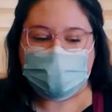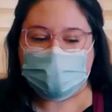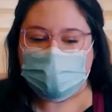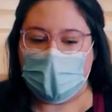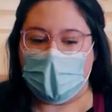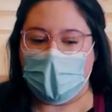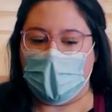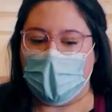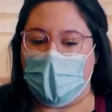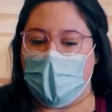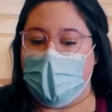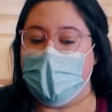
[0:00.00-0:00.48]

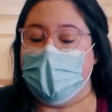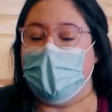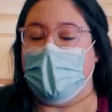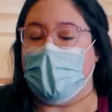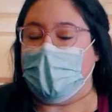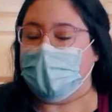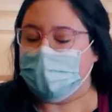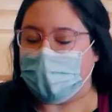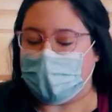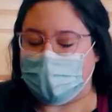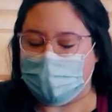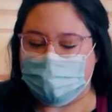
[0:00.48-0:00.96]
So
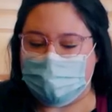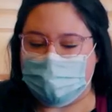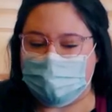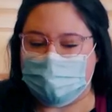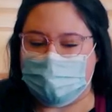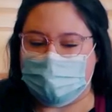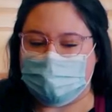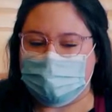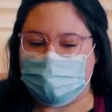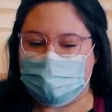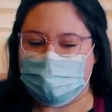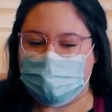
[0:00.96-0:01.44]
my
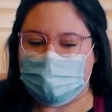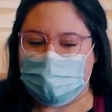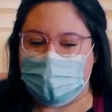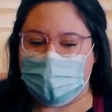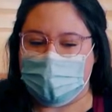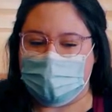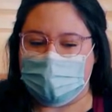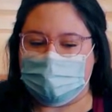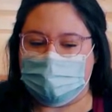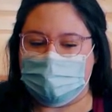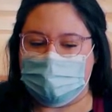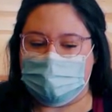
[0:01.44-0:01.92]
recommendation
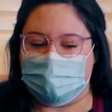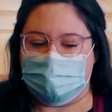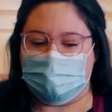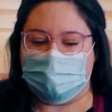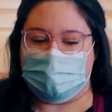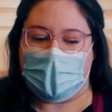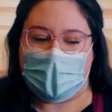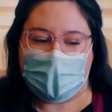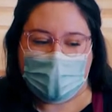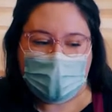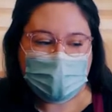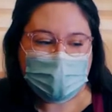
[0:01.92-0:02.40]
is The
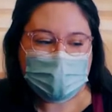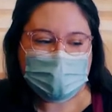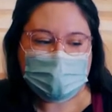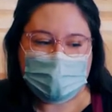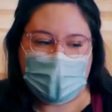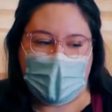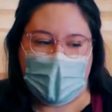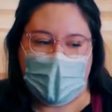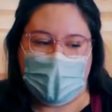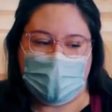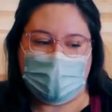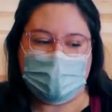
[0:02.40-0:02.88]
Dire
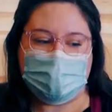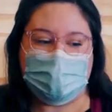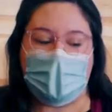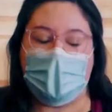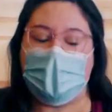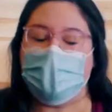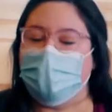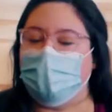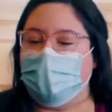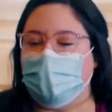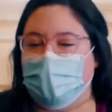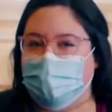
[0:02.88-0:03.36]
Days
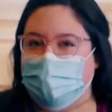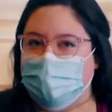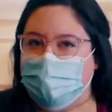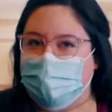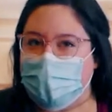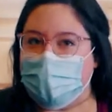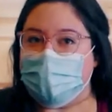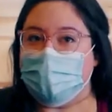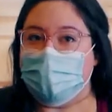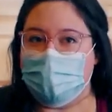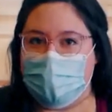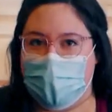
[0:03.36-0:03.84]
of
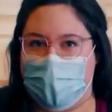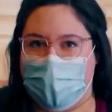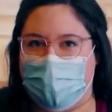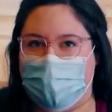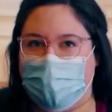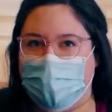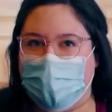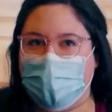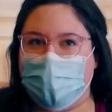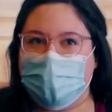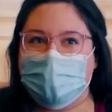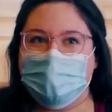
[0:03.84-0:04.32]
Willowweep
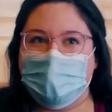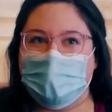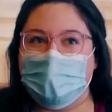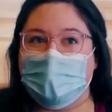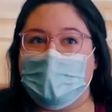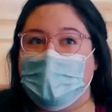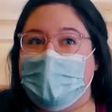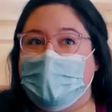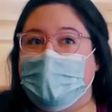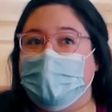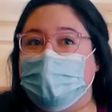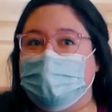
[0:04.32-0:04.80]
Manor.
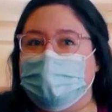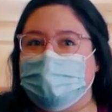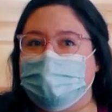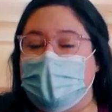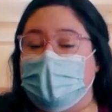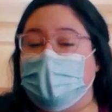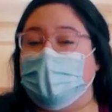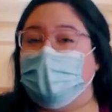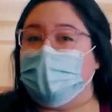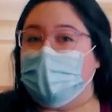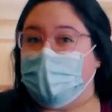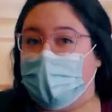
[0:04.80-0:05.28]
It is
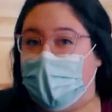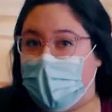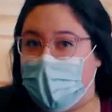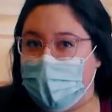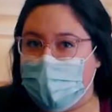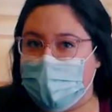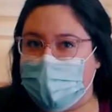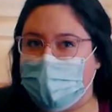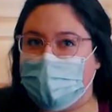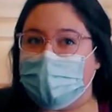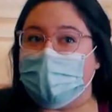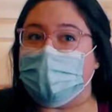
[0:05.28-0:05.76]
a
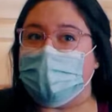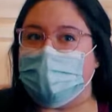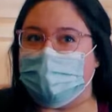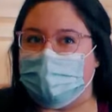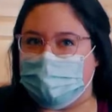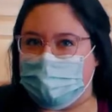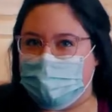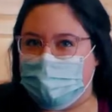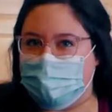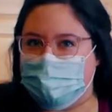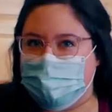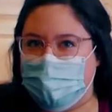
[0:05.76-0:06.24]
gothic
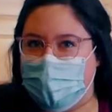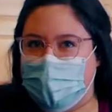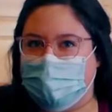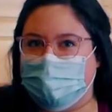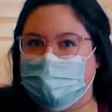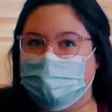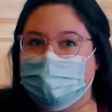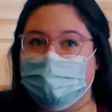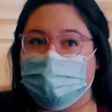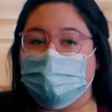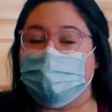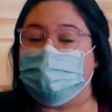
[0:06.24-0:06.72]

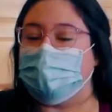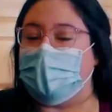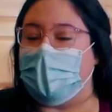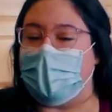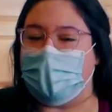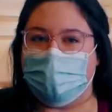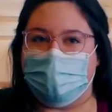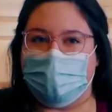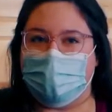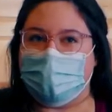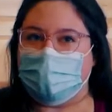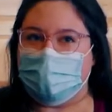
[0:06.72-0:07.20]
romance
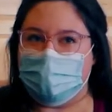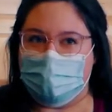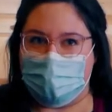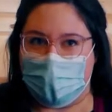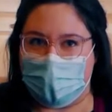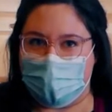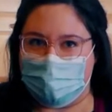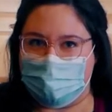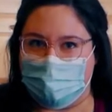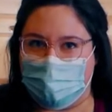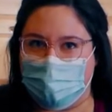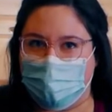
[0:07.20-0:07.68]
graphic
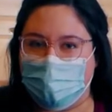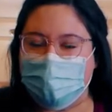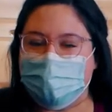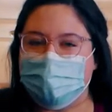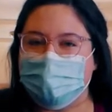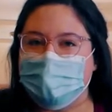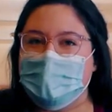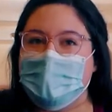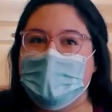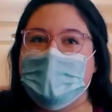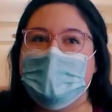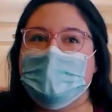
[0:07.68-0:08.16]

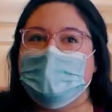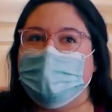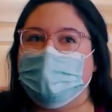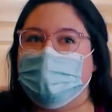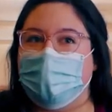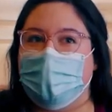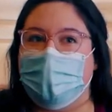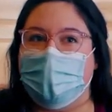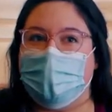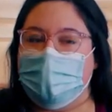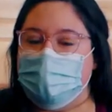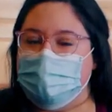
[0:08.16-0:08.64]
novel
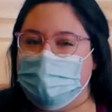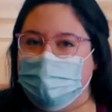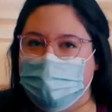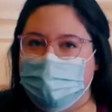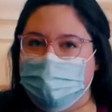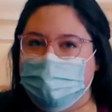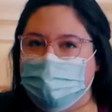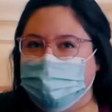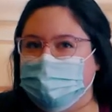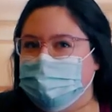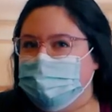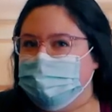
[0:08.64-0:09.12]
for
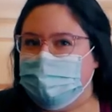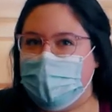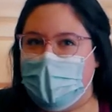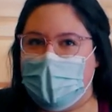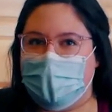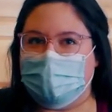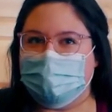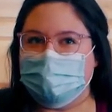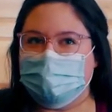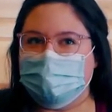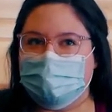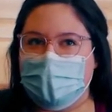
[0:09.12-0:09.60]
anyone who is
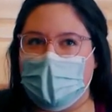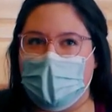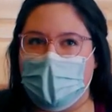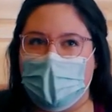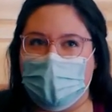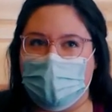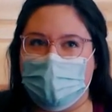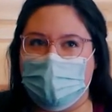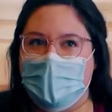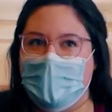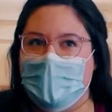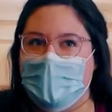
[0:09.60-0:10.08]
fans
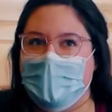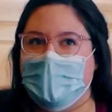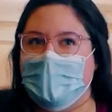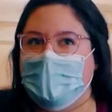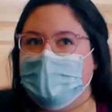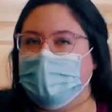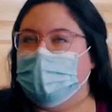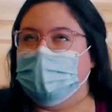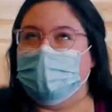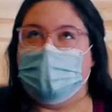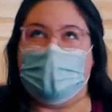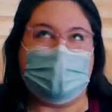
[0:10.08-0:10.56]
of
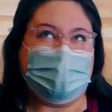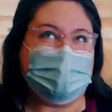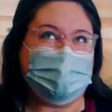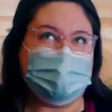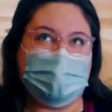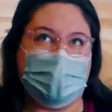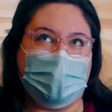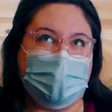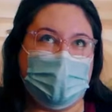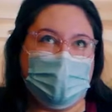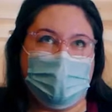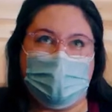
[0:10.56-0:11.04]
the
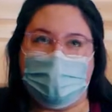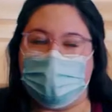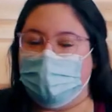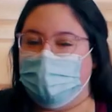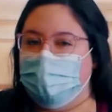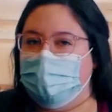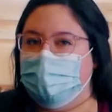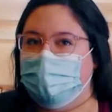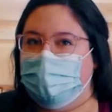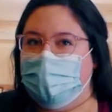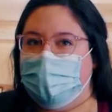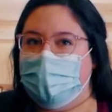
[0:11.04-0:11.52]
likes of
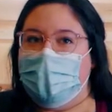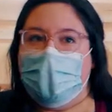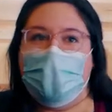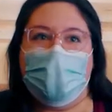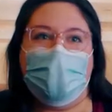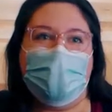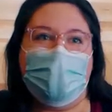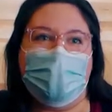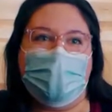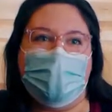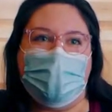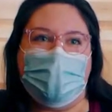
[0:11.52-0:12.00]
Wuthering
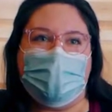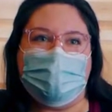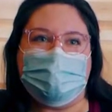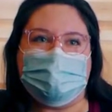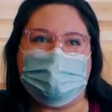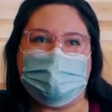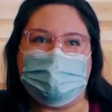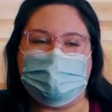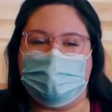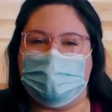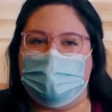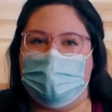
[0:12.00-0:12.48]

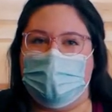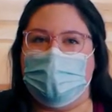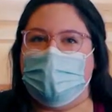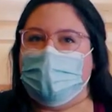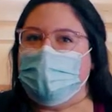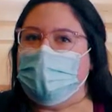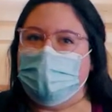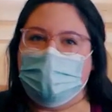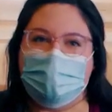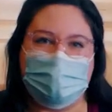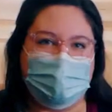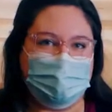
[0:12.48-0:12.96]
Heights and
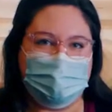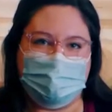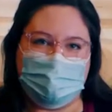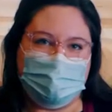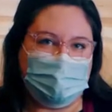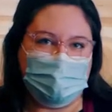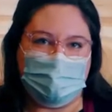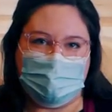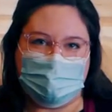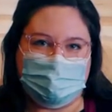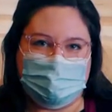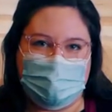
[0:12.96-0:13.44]
any other of the
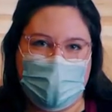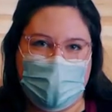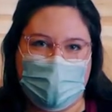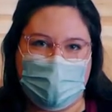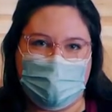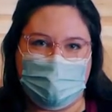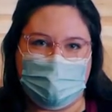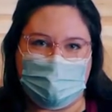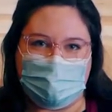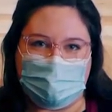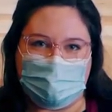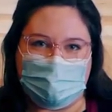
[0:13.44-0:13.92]

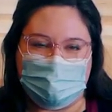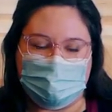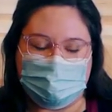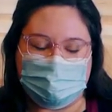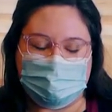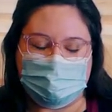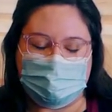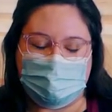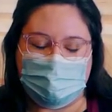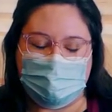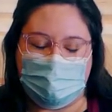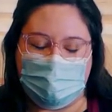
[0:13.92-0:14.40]
Bronte
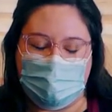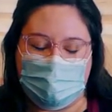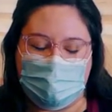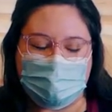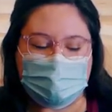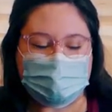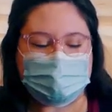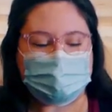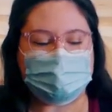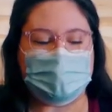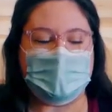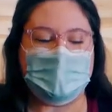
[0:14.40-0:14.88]
girls'
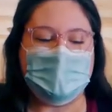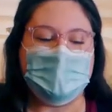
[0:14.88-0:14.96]
books.